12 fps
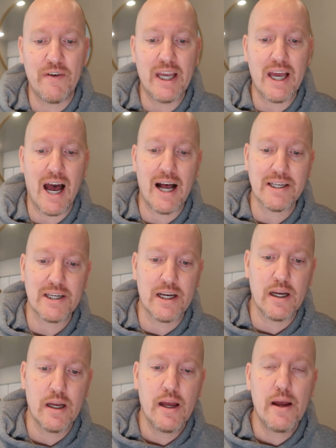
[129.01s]

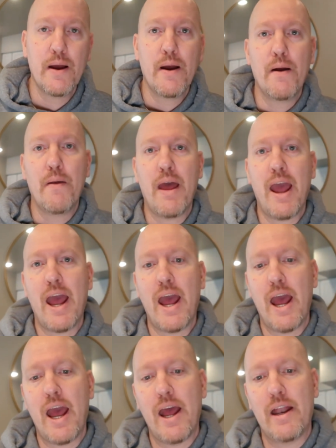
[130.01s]
Vacasa
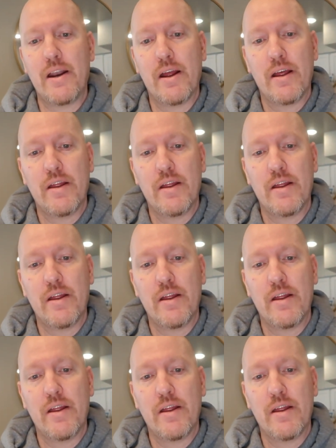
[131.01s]
and